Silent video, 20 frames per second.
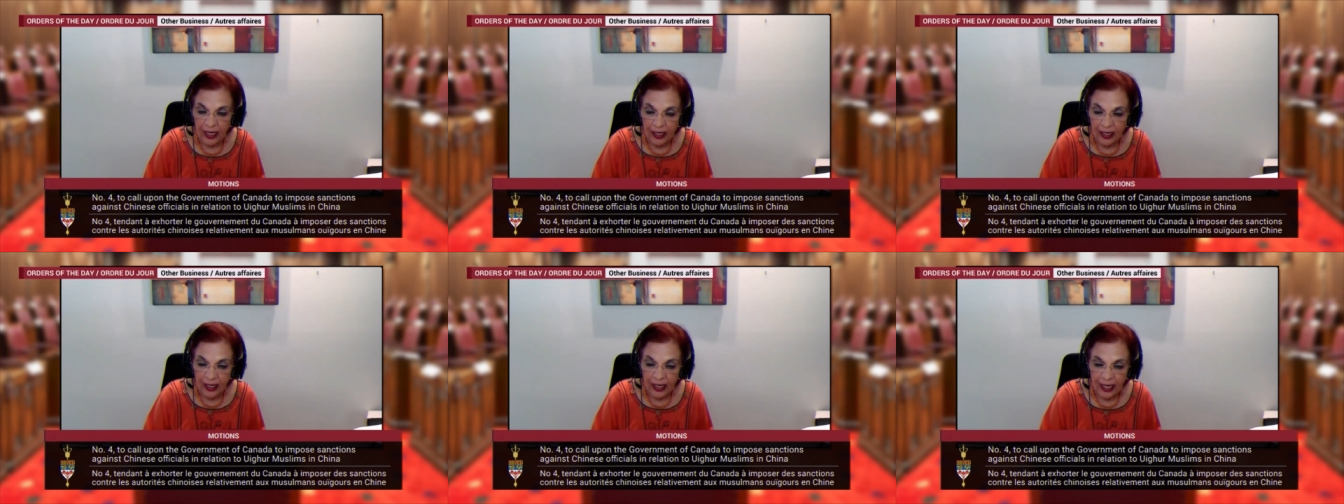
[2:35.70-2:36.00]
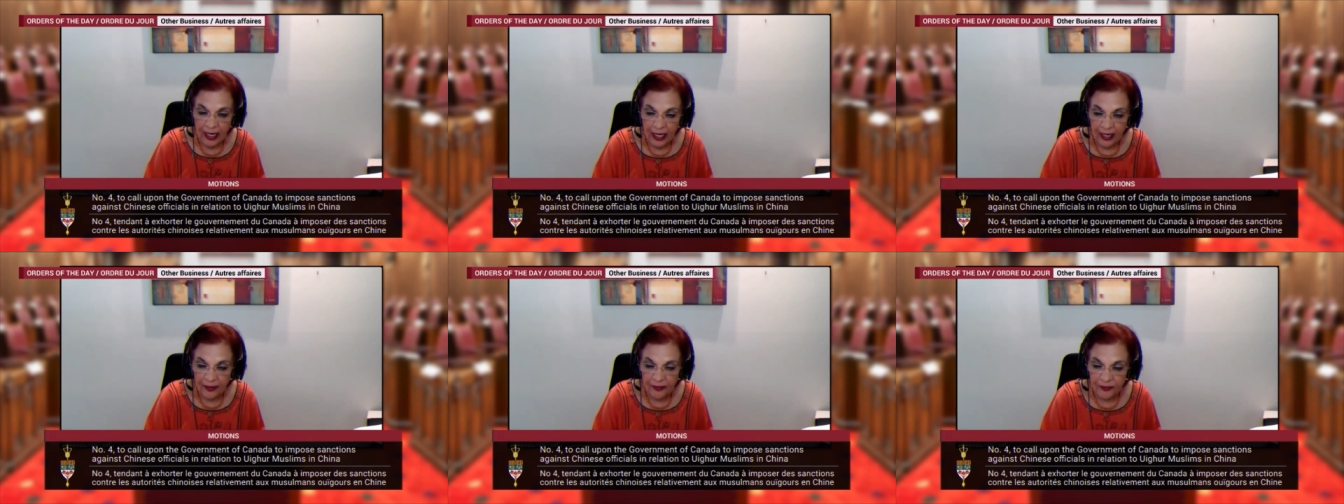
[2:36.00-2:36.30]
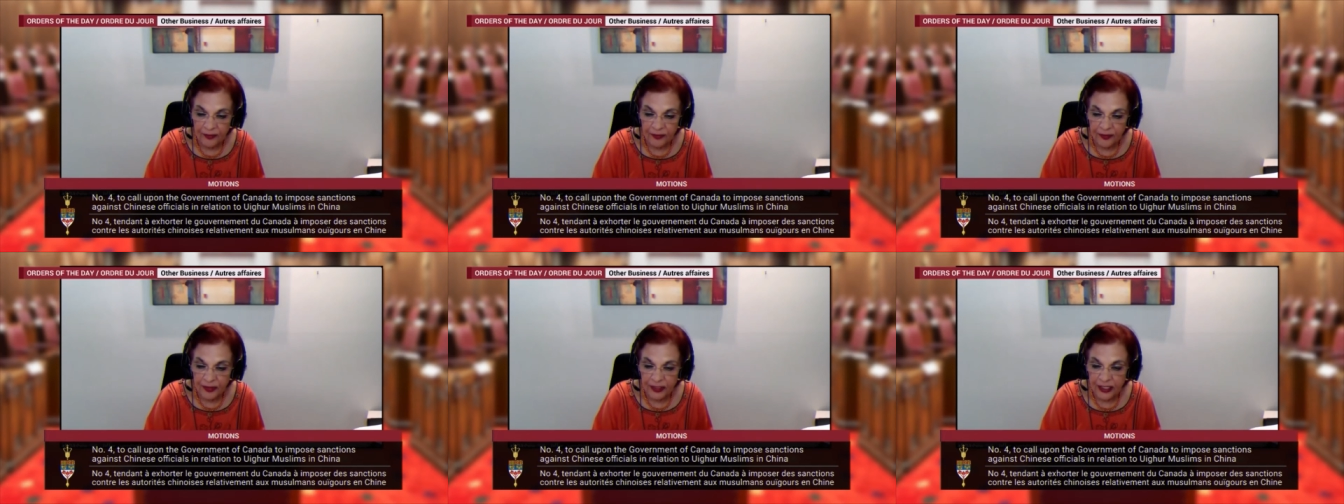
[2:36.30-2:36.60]
half
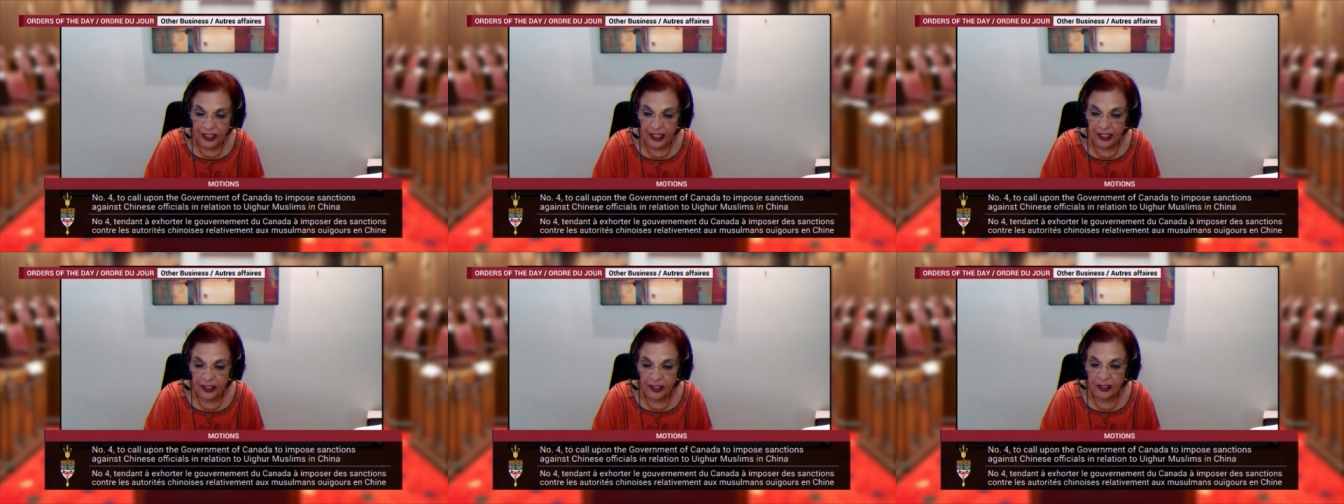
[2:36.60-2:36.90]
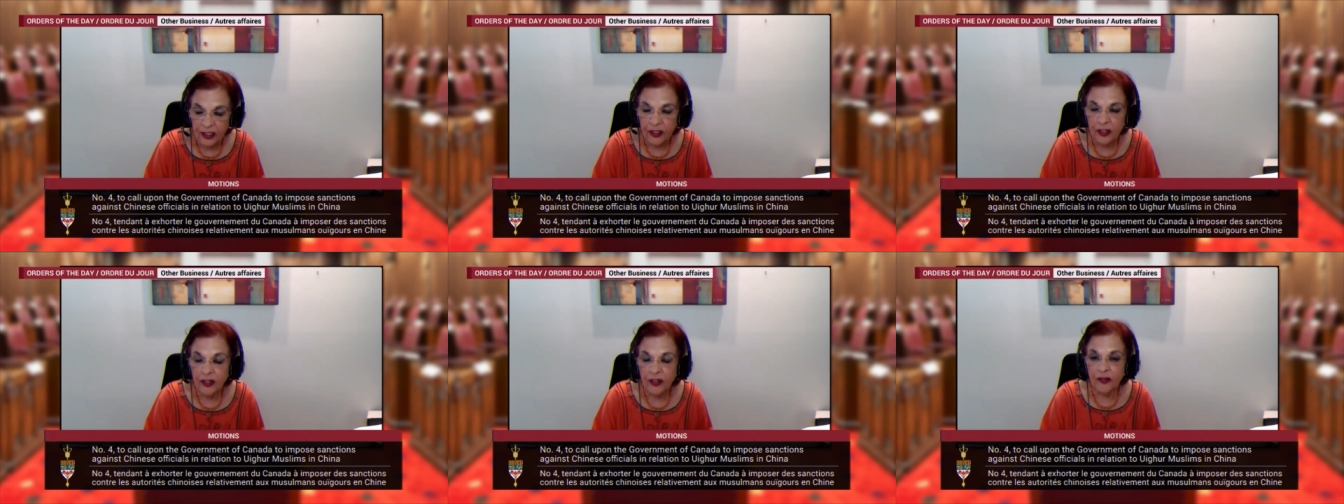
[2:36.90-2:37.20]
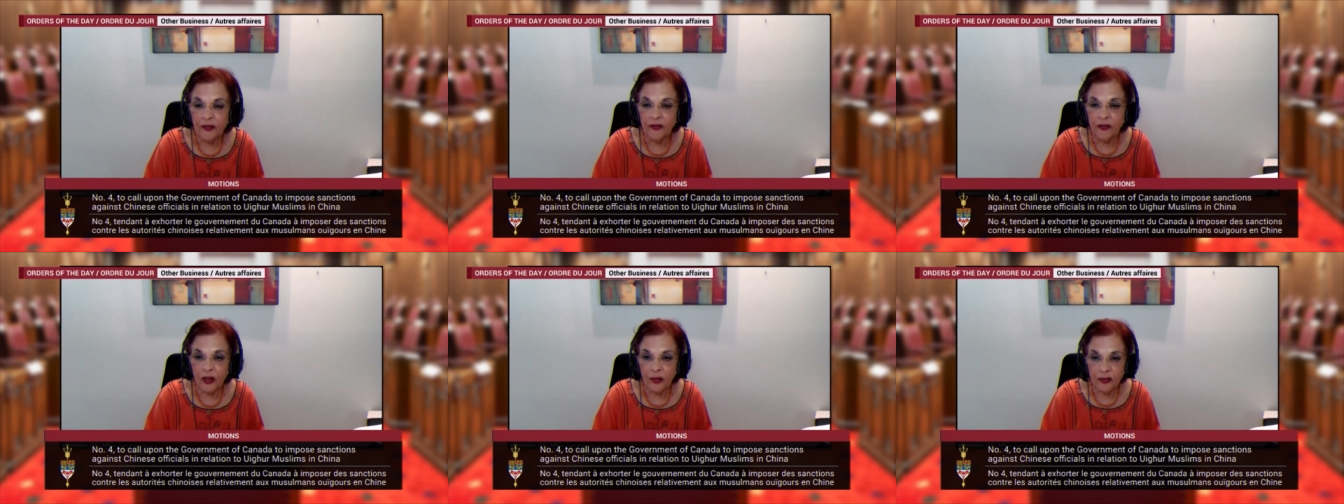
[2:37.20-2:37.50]
dead
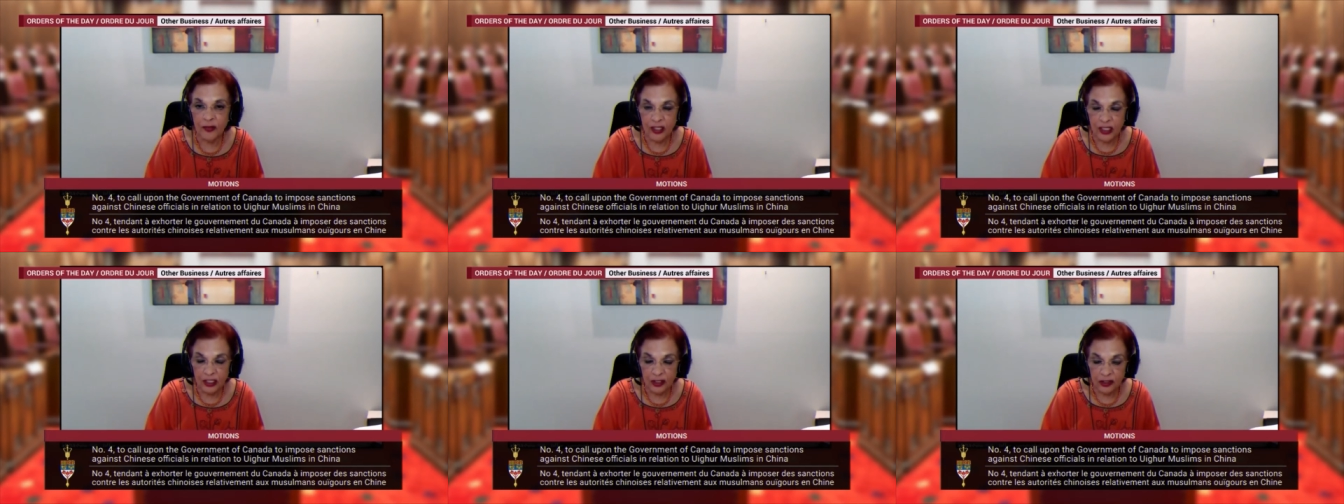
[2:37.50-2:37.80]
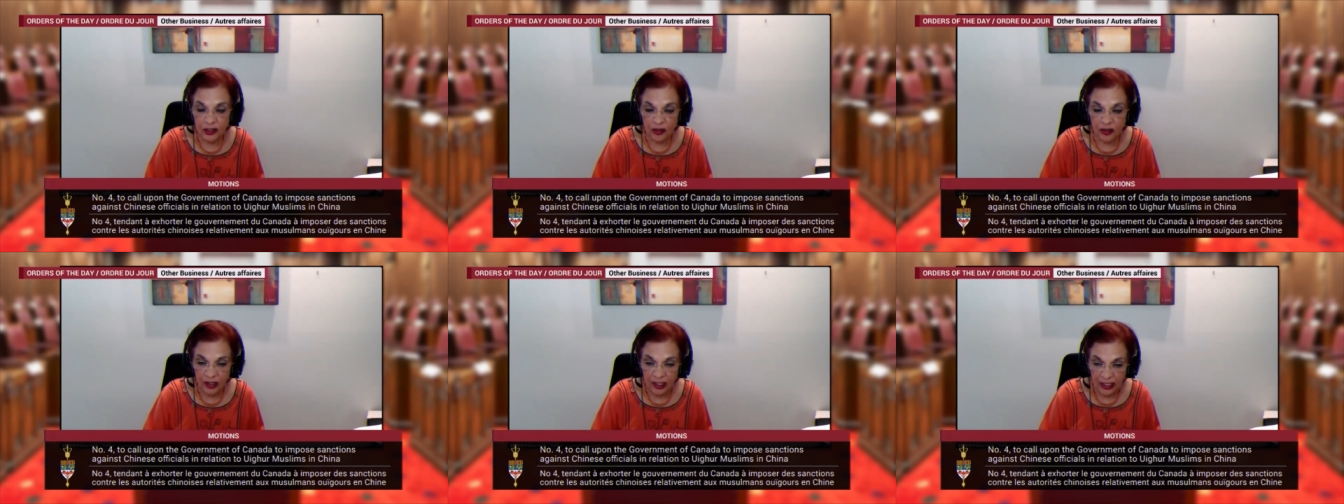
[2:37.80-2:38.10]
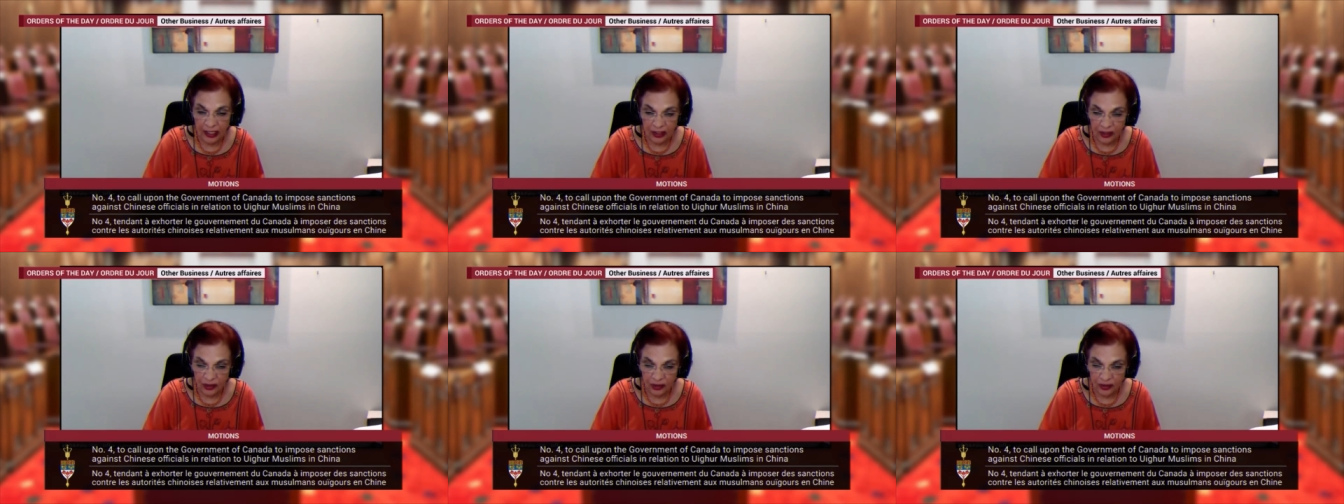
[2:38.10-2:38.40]
from the
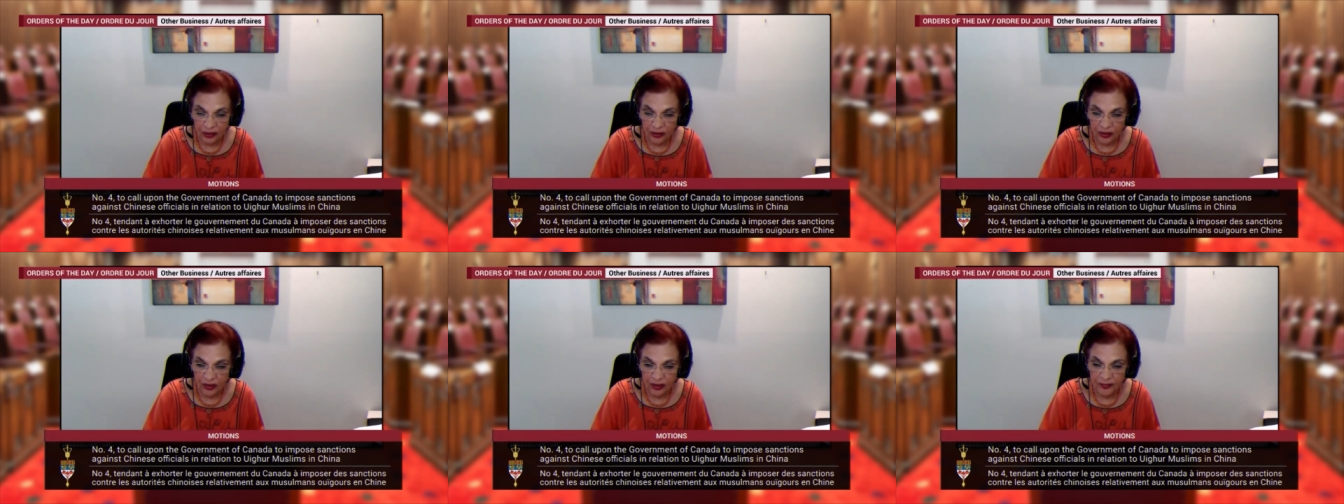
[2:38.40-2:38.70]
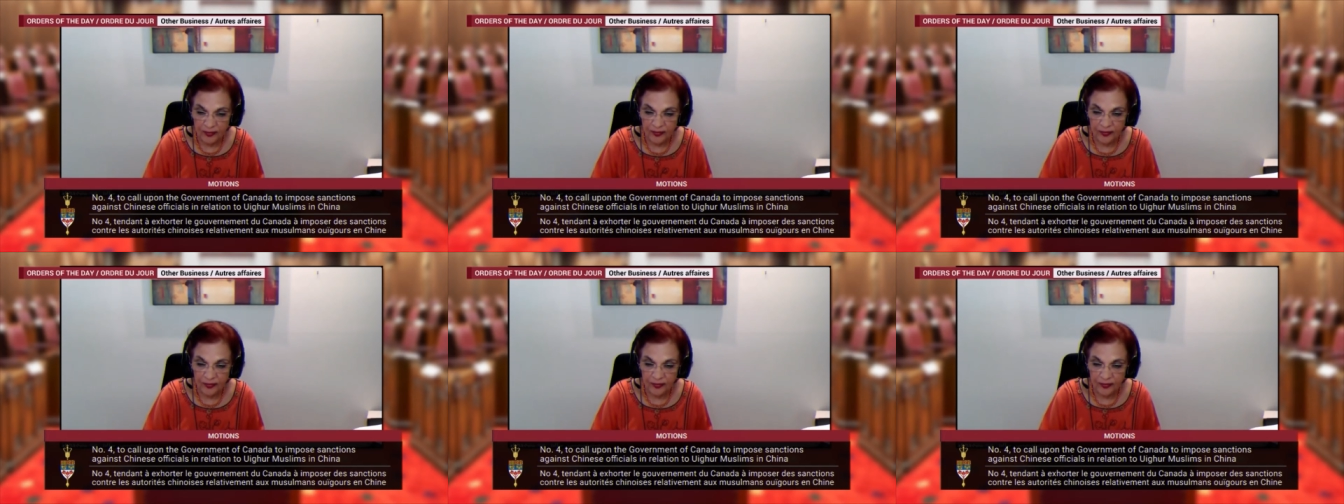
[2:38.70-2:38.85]
interrogations.